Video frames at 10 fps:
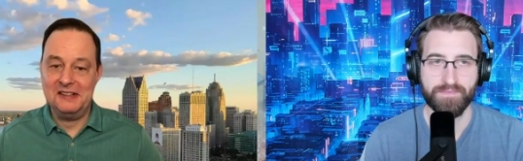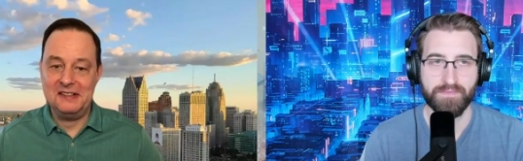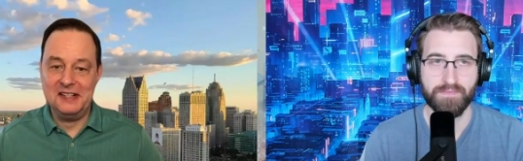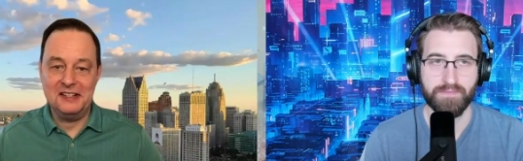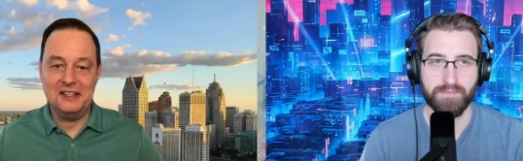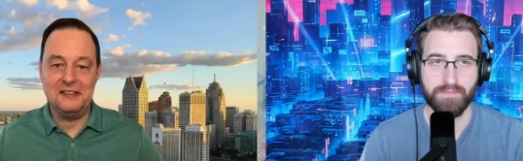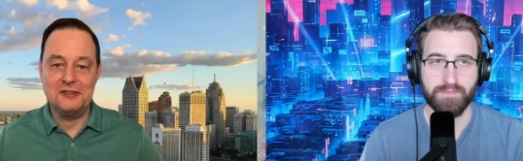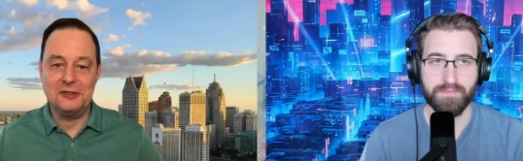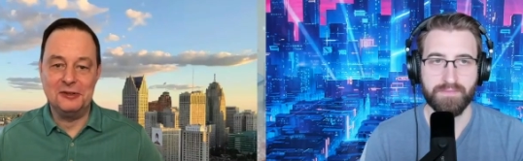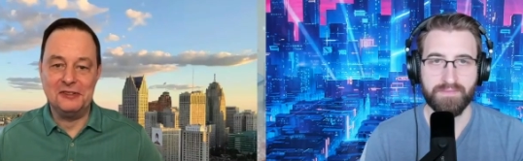Speaker 1: stand on the
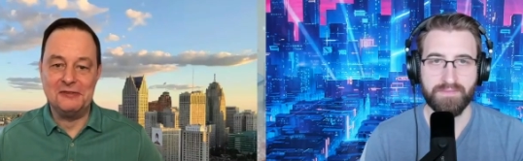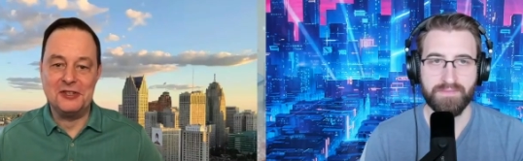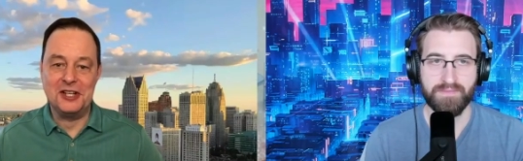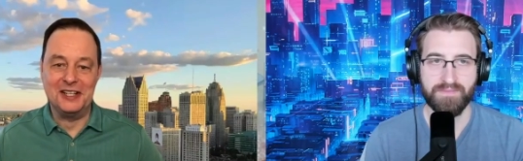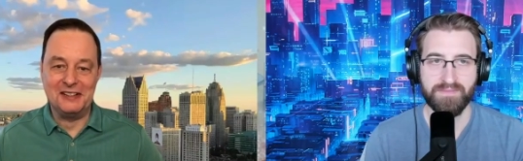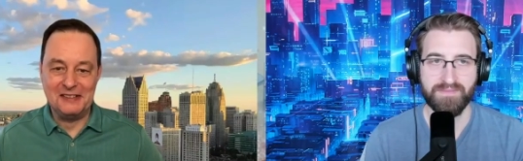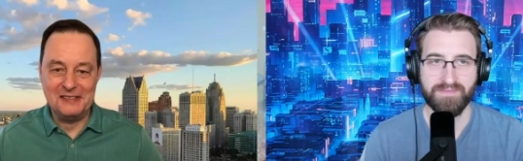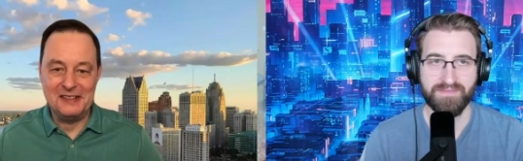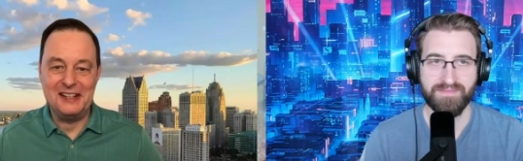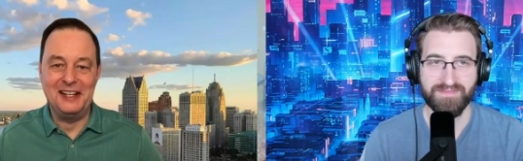shoulders of
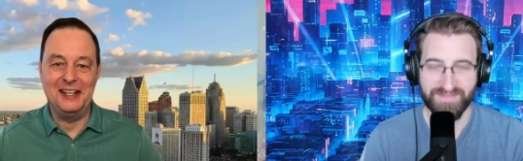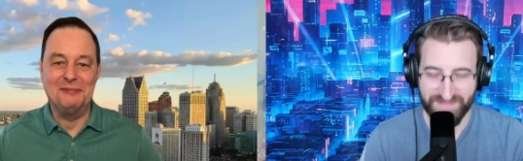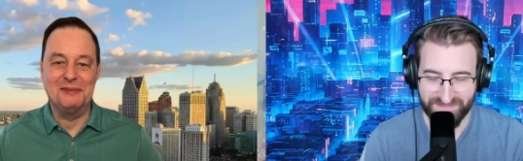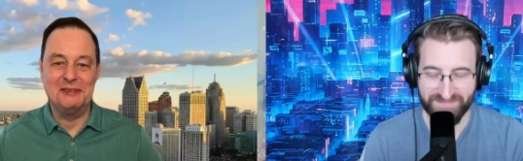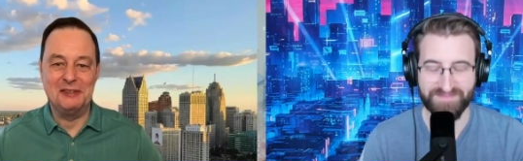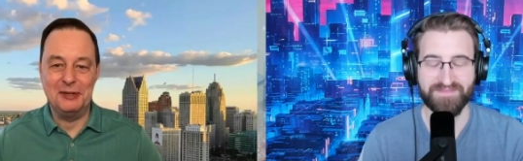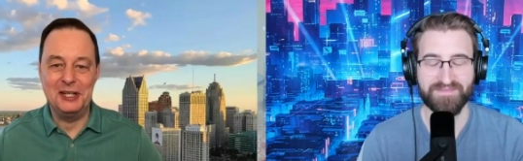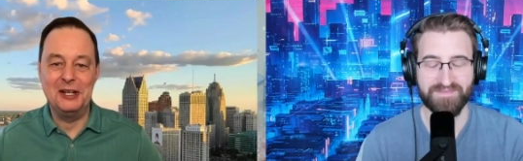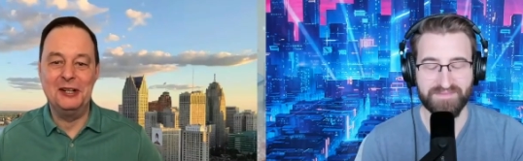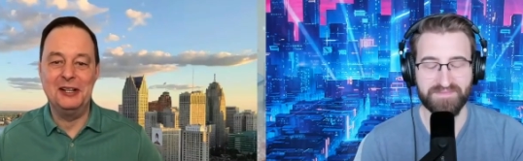giants." Um, so we
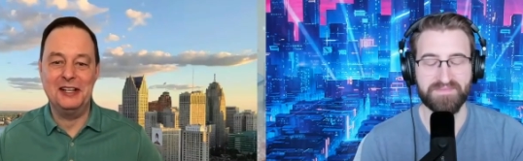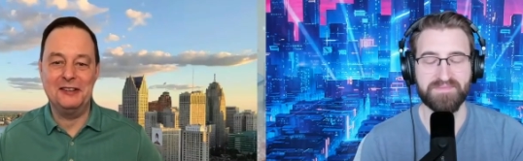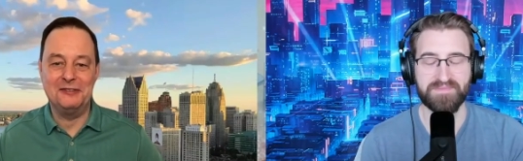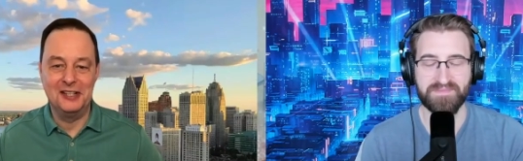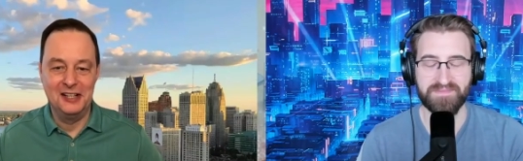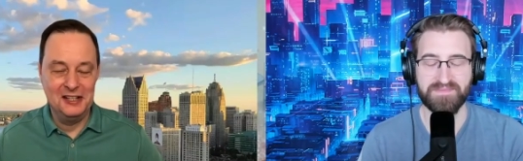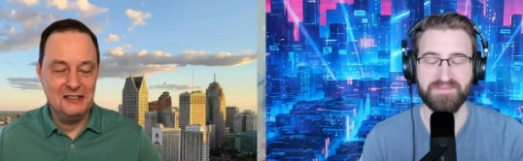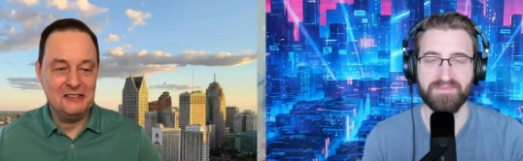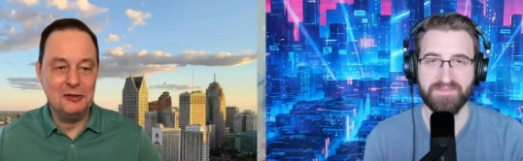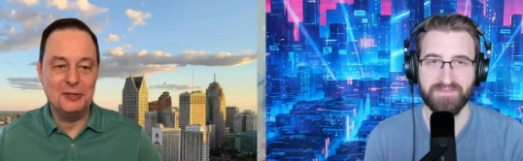all have
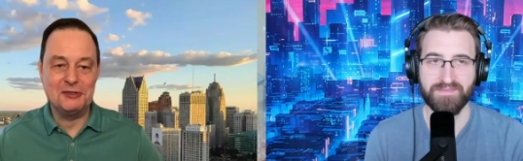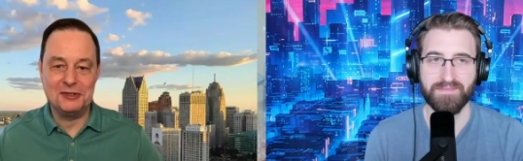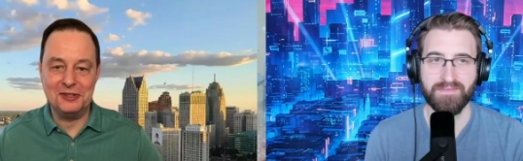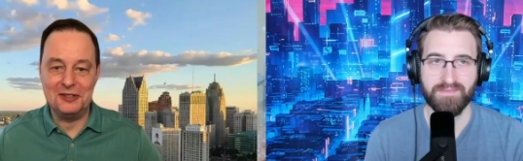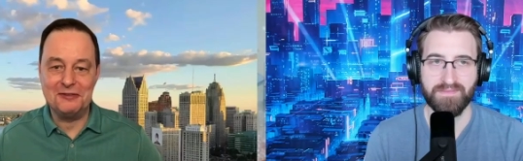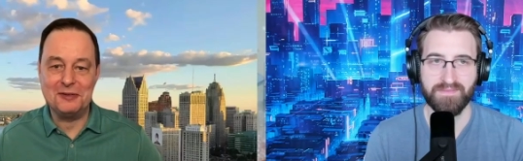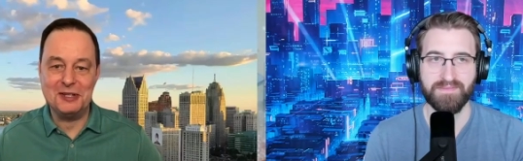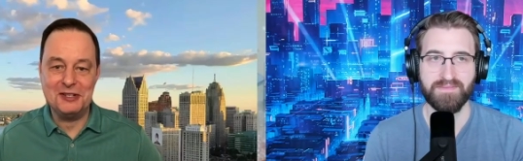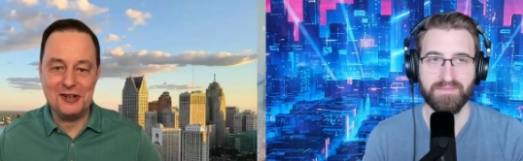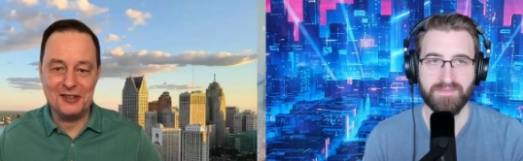so much to learn from
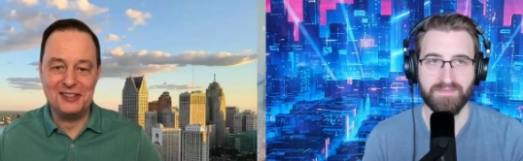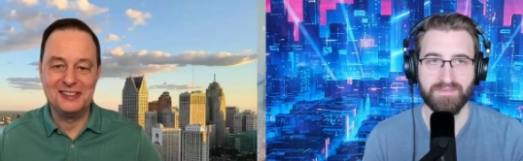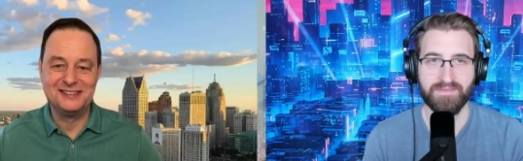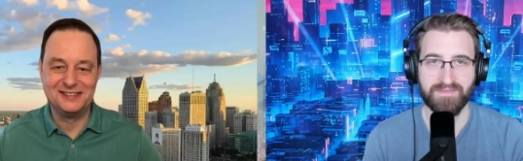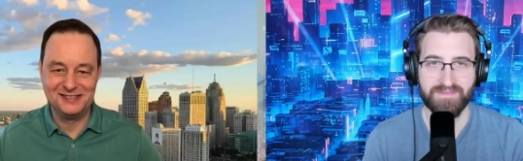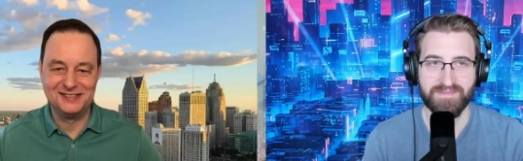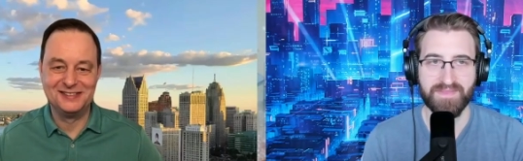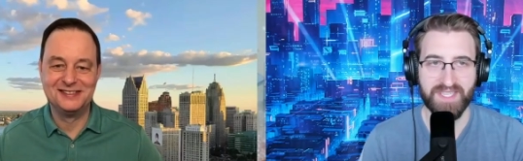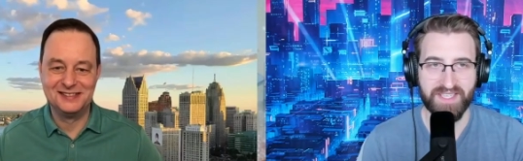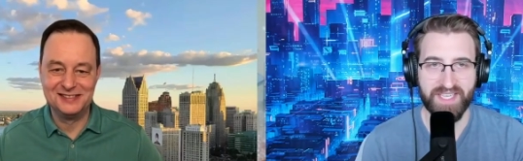each other.
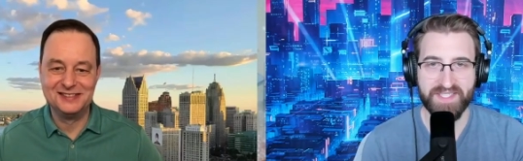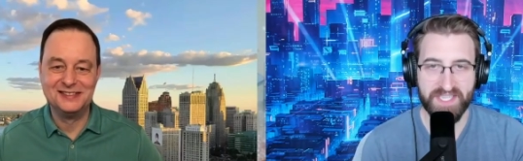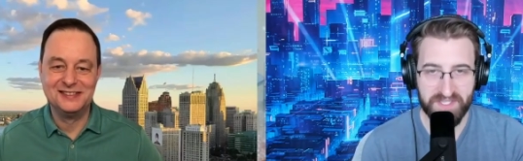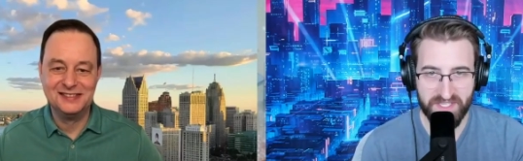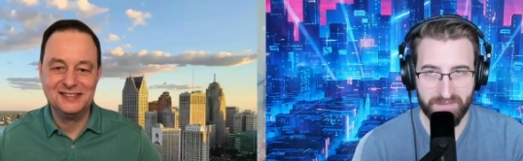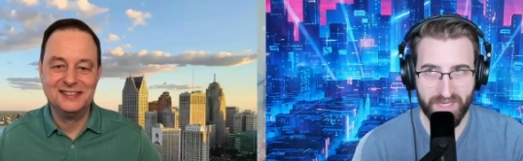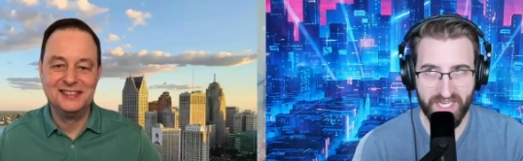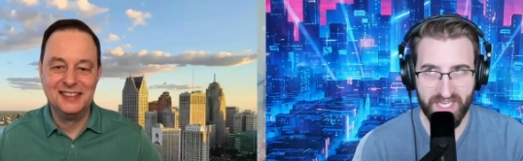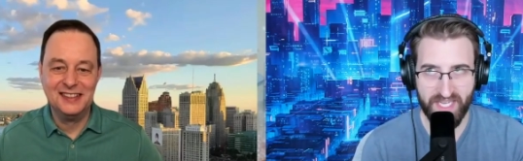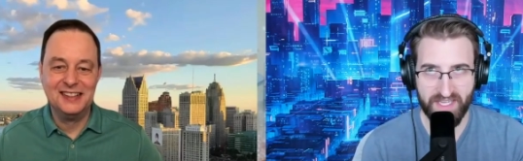
Speaker 2: That's actually
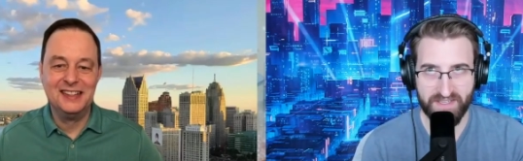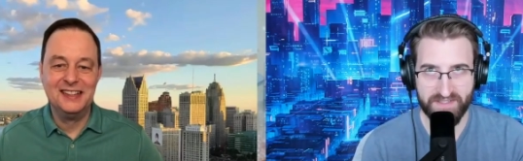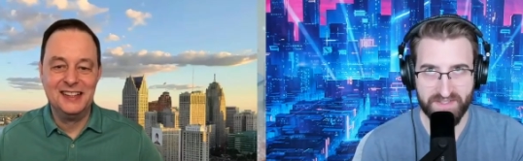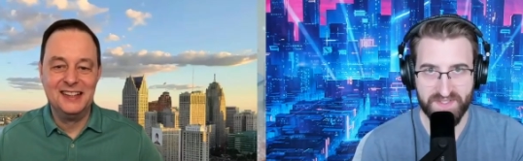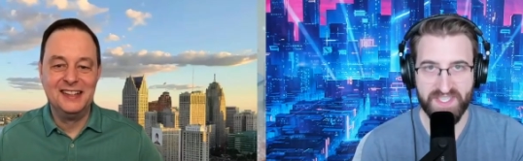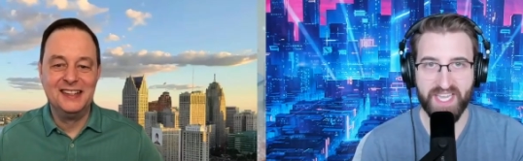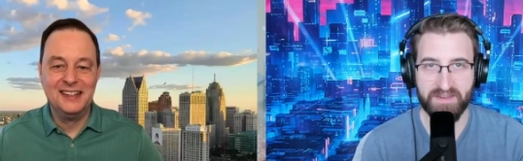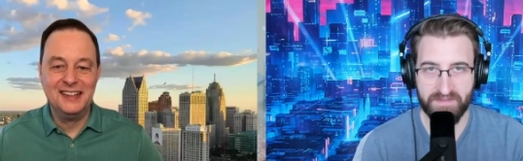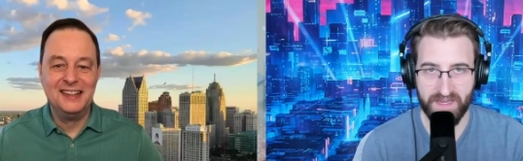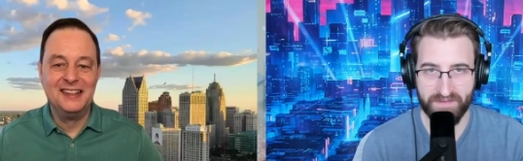my
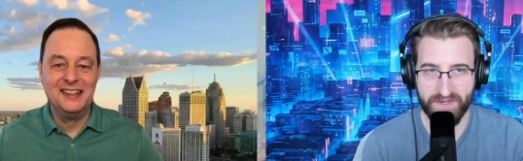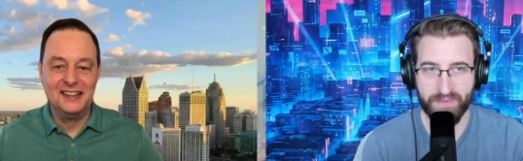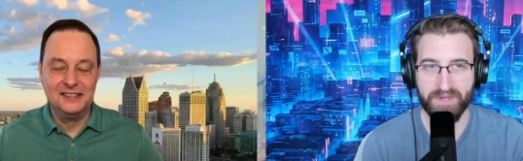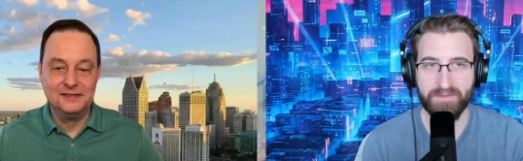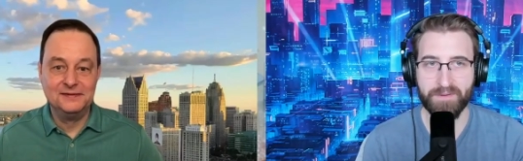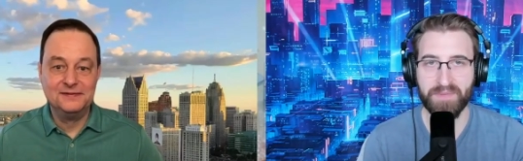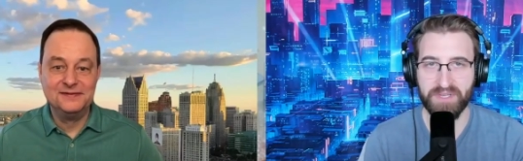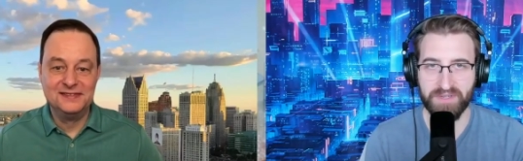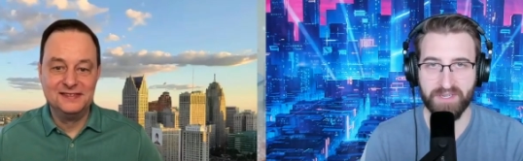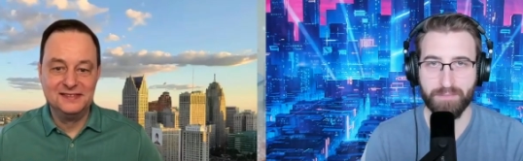second favorite one from
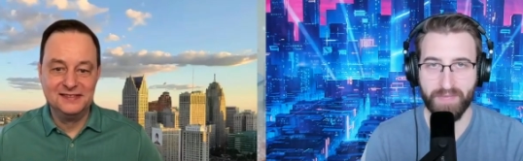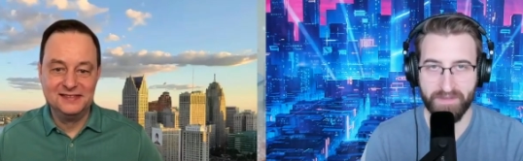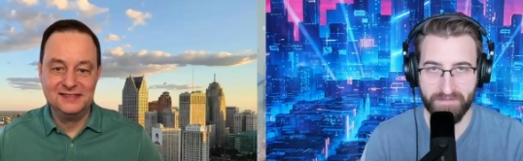Newton. My